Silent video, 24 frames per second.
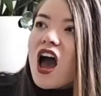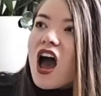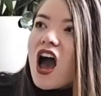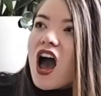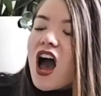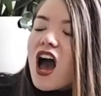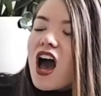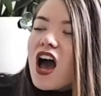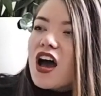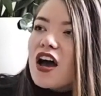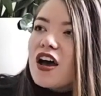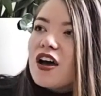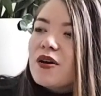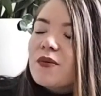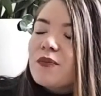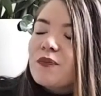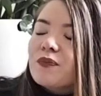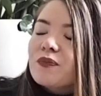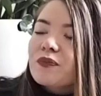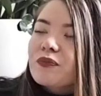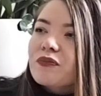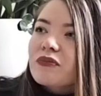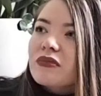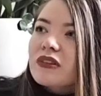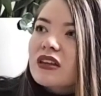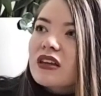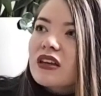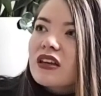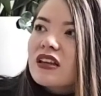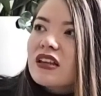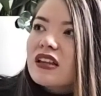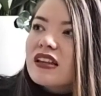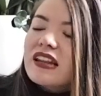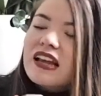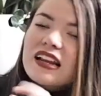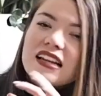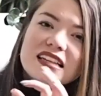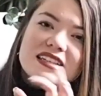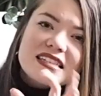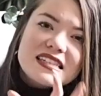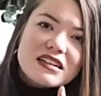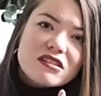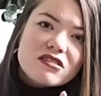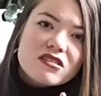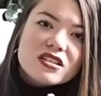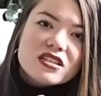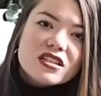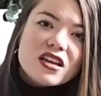and like
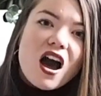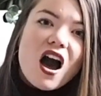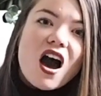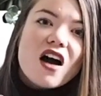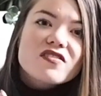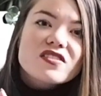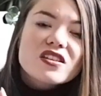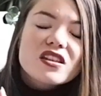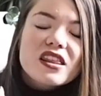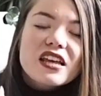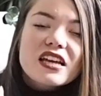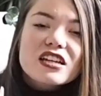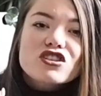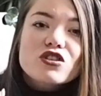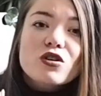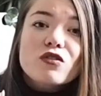silk scarves and things.